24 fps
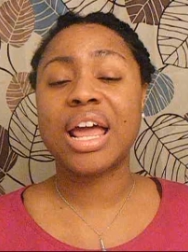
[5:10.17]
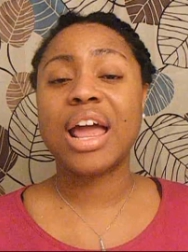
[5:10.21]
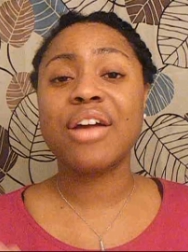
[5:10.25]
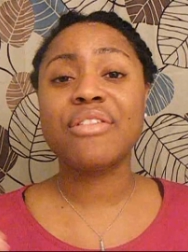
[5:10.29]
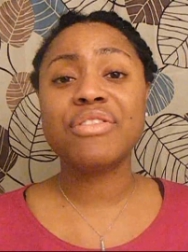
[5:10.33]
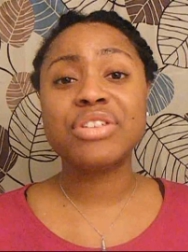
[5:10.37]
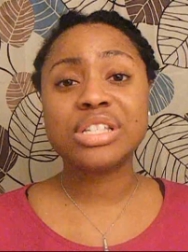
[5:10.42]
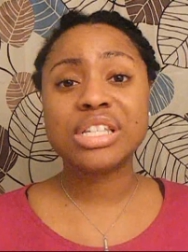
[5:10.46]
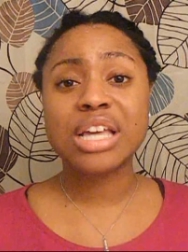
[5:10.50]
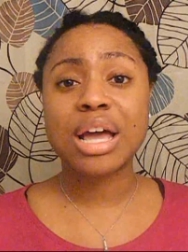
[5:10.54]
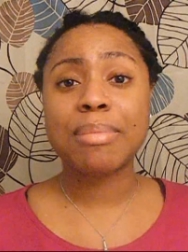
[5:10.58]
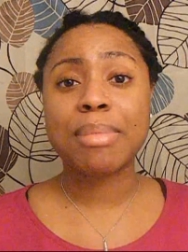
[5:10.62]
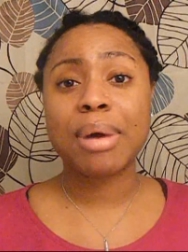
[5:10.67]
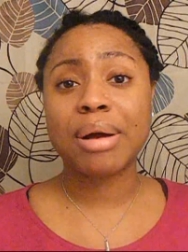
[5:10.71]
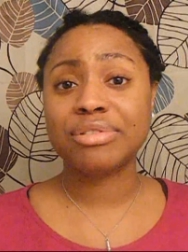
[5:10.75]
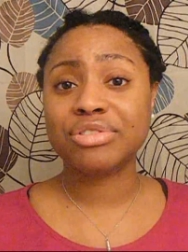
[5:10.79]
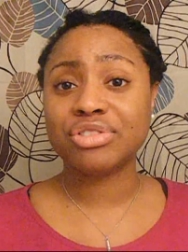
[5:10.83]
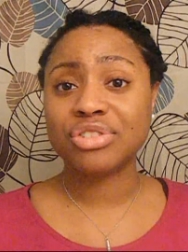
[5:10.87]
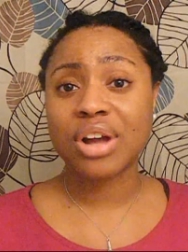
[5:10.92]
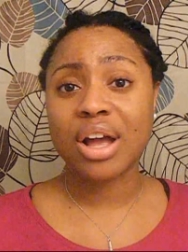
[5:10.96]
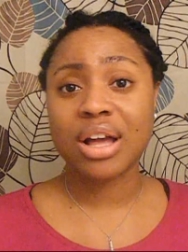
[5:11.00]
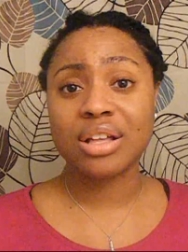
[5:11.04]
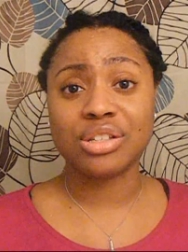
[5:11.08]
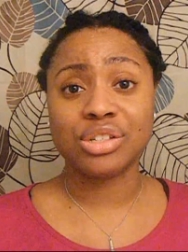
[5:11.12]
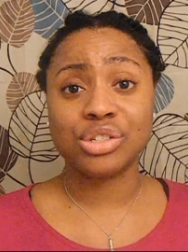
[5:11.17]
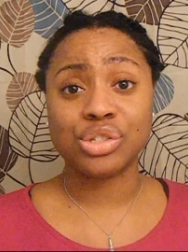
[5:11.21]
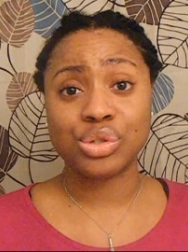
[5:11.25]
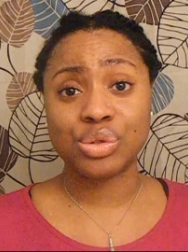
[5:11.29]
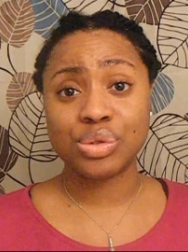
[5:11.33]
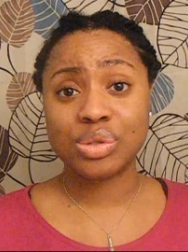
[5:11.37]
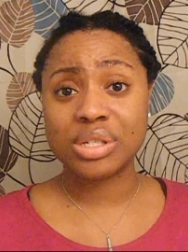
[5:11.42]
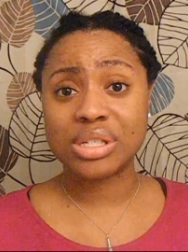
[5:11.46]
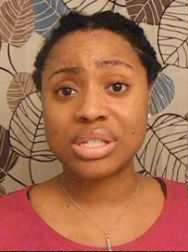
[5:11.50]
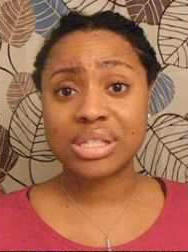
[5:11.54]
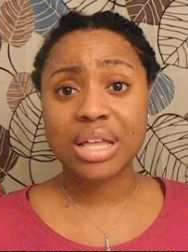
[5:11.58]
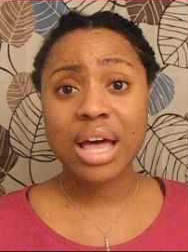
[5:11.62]
And every time I've tried to
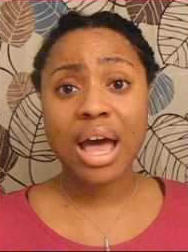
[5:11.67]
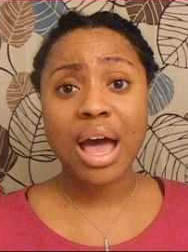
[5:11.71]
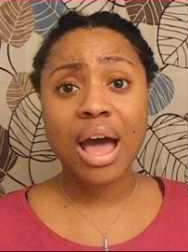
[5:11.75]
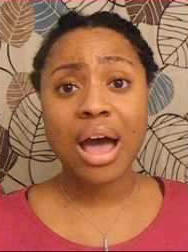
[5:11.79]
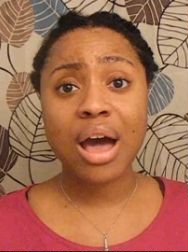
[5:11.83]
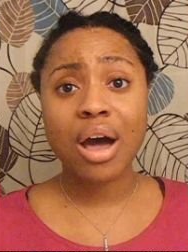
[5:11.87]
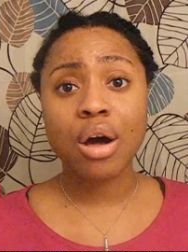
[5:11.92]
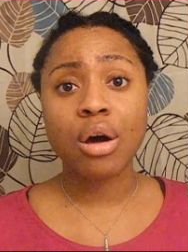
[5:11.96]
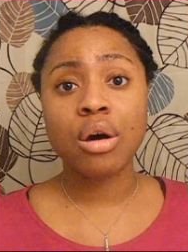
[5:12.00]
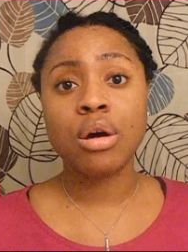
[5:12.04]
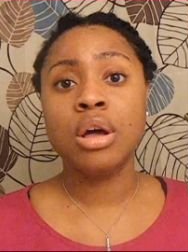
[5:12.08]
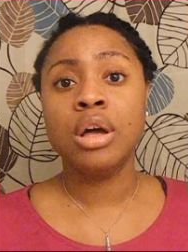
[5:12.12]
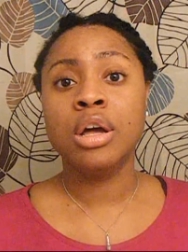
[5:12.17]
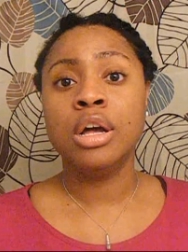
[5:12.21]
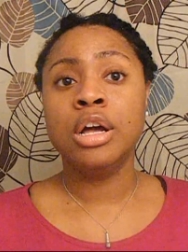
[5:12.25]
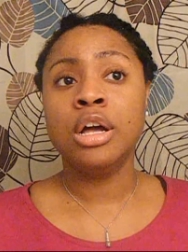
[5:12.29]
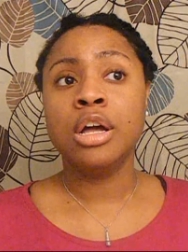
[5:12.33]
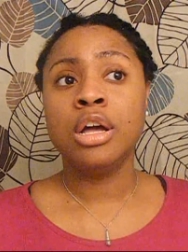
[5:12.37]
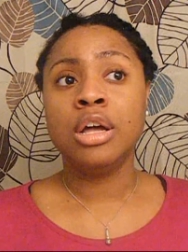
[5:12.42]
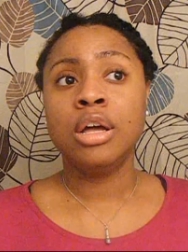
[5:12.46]
do the style,